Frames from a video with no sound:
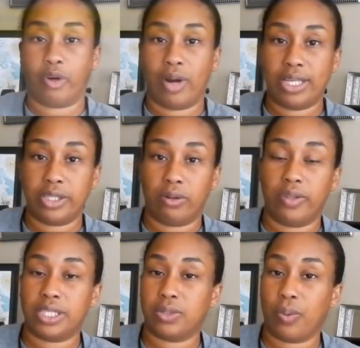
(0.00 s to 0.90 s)
great deal
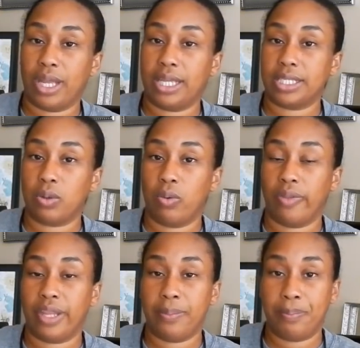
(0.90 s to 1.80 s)
this week is
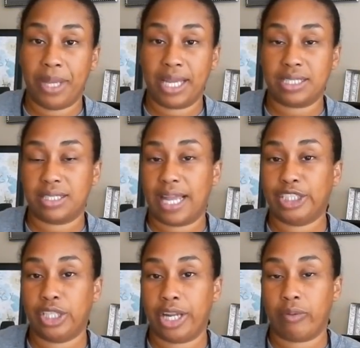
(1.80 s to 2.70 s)
on the big
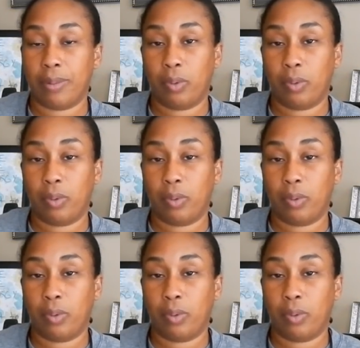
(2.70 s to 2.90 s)
stationery